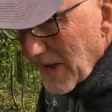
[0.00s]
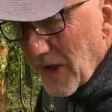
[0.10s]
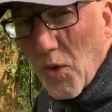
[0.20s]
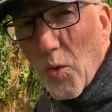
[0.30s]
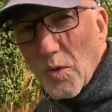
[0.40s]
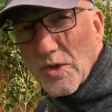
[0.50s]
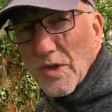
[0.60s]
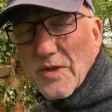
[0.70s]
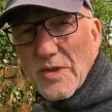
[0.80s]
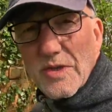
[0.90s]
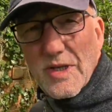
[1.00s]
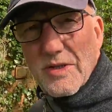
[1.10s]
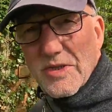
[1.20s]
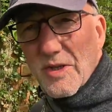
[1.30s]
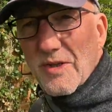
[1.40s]
in Horton, just
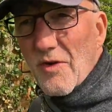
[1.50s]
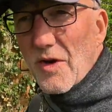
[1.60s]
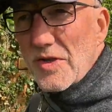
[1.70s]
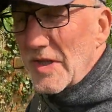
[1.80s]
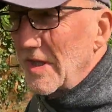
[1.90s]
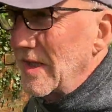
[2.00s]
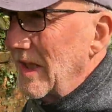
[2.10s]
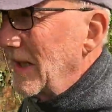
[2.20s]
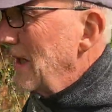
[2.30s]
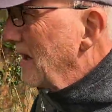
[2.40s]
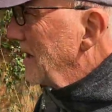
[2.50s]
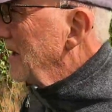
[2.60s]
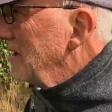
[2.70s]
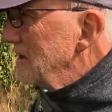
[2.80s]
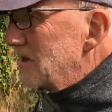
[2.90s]
outside Devizes,
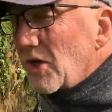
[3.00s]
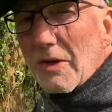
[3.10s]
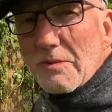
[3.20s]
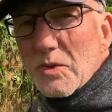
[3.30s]
at this Type